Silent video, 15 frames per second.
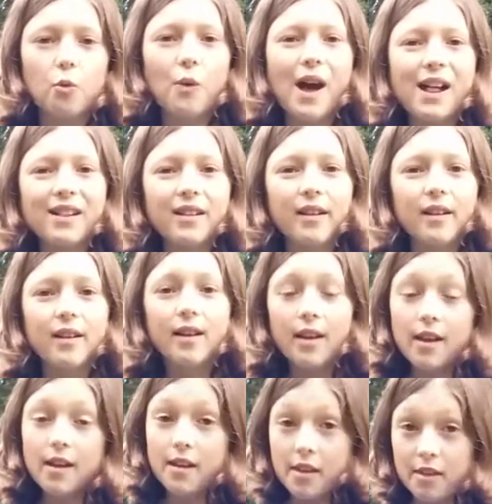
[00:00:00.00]
Well,
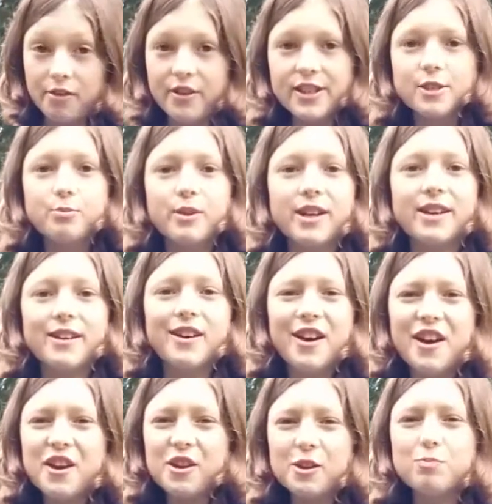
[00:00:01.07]
this week
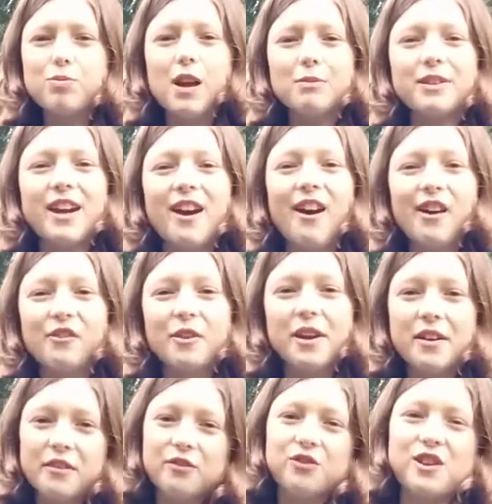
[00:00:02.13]
you're probably
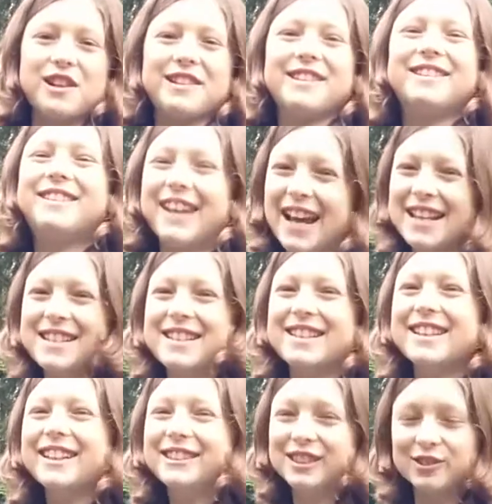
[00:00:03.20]
hungry for a
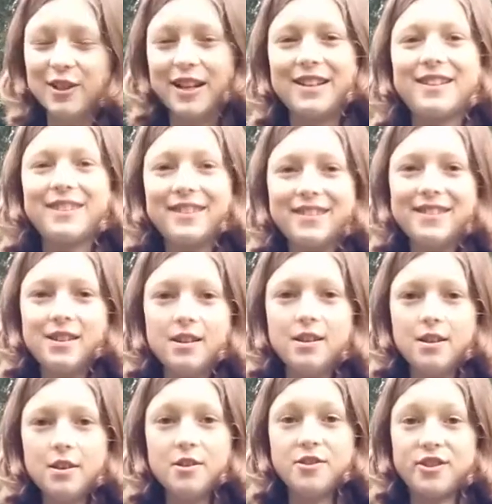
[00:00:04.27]
tasty treat.
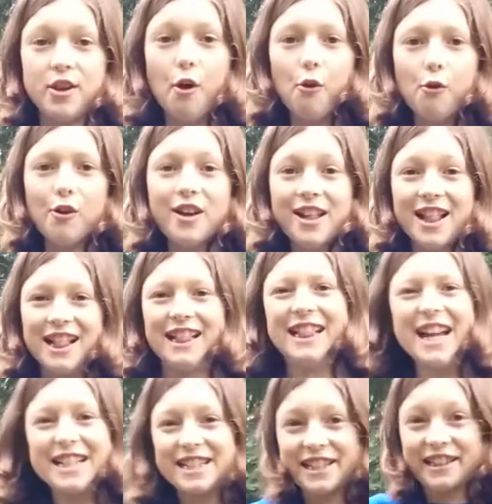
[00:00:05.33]
So
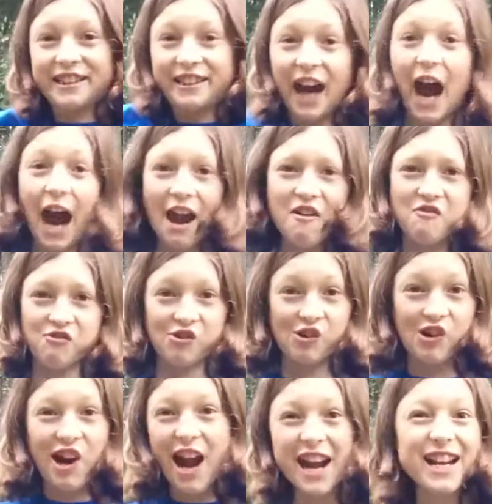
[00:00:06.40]
let's dive
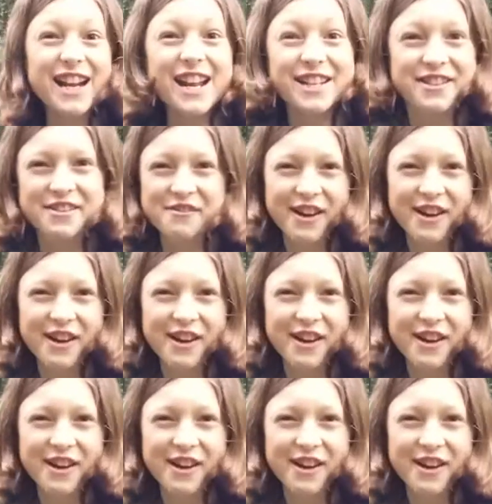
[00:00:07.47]
right into